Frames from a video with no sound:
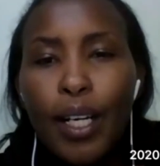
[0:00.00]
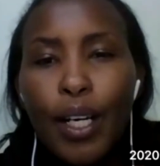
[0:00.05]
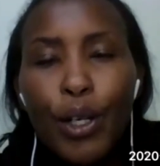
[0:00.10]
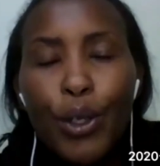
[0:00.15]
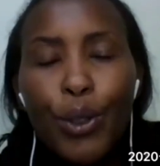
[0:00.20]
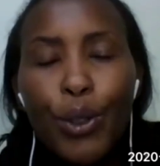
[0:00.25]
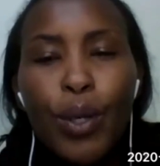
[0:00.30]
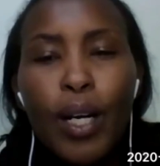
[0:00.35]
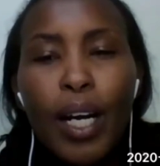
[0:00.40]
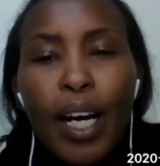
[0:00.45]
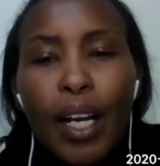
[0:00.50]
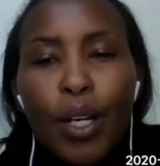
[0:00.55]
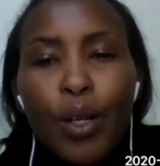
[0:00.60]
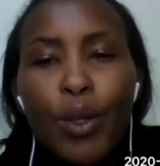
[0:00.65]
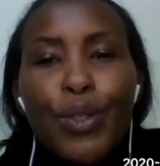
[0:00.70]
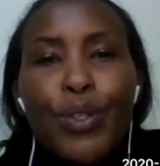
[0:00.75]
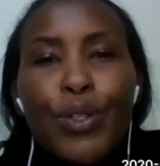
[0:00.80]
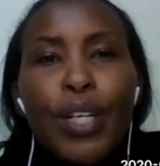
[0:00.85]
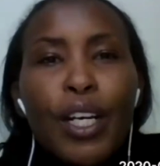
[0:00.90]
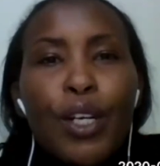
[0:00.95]
you
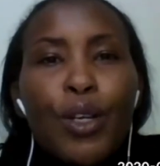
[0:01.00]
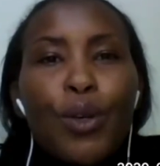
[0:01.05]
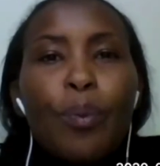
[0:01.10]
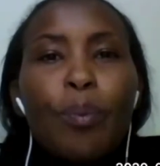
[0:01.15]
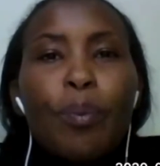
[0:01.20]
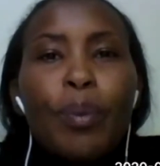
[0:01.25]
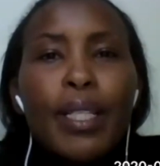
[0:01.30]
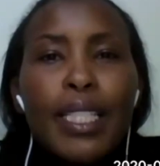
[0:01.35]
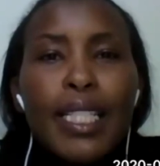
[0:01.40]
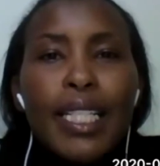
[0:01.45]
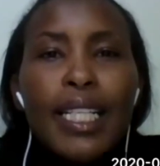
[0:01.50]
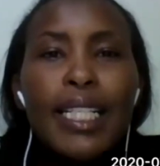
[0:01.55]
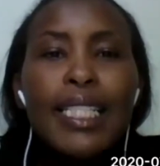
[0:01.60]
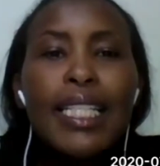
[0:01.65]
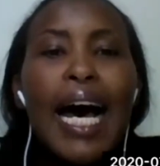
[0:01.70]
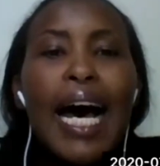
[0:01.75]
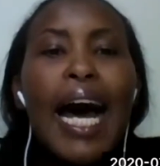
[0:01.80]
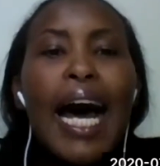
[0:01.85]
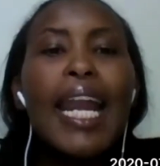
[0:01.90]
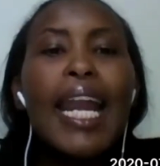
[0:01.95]
cannot run your business
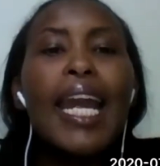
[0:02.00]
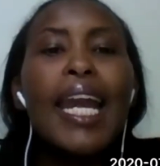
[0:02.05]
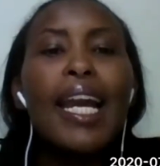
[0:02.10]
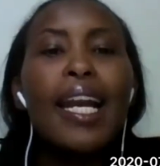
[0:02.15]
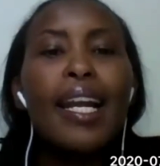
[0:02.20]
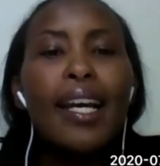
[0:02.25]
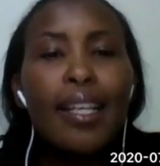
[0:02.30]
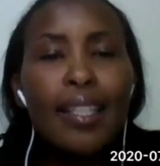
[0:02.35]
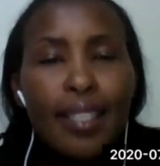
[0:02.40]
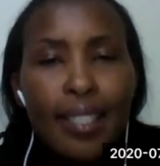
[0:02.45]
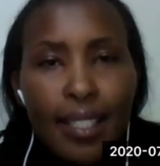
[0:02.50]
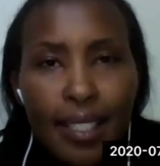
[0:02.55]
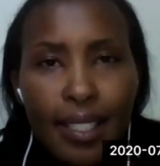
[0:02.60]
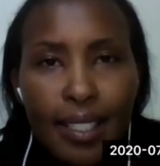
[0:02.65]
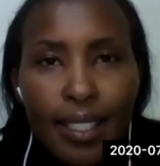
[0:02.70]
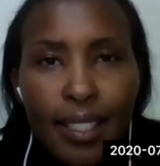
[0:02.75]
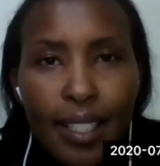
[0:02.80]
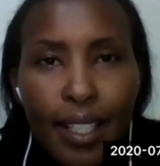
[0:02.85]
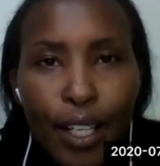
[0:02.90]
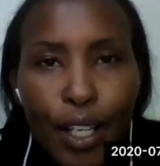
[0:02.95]
unless